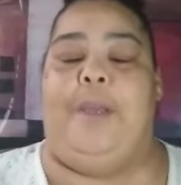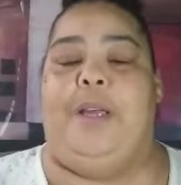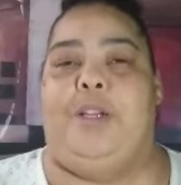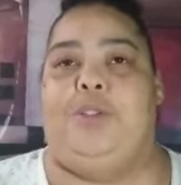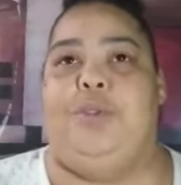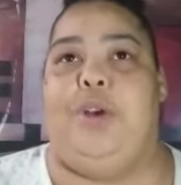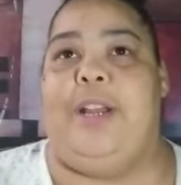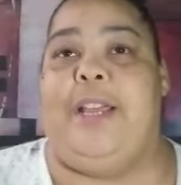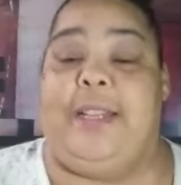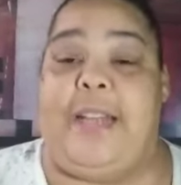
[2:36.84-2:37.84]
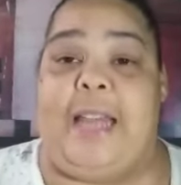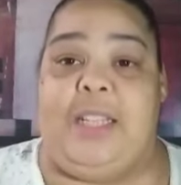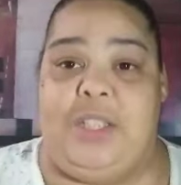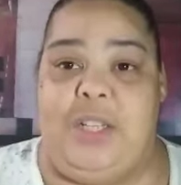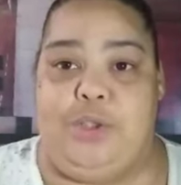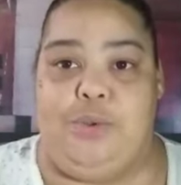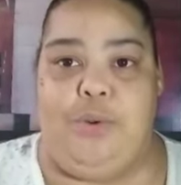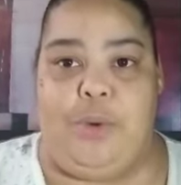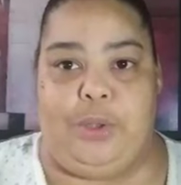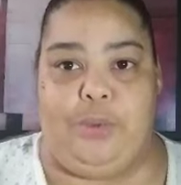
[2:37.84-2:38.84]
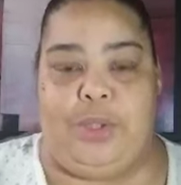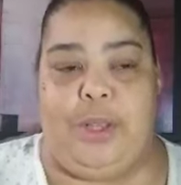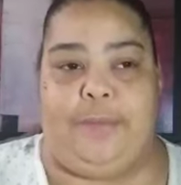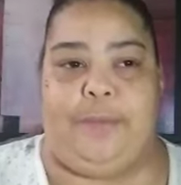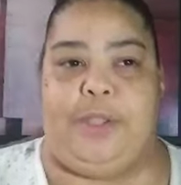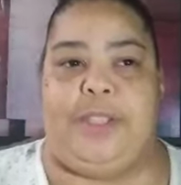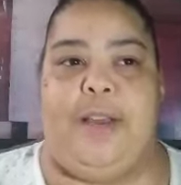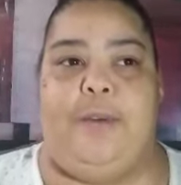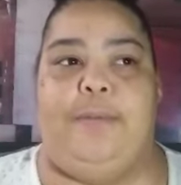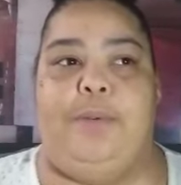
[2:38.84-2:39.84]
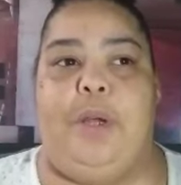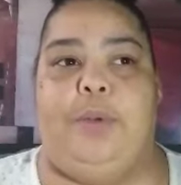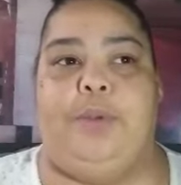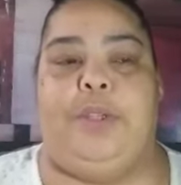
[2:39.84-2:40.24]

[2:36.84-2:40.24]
because you know they acknowledge that you're going through stuff yourself, you know.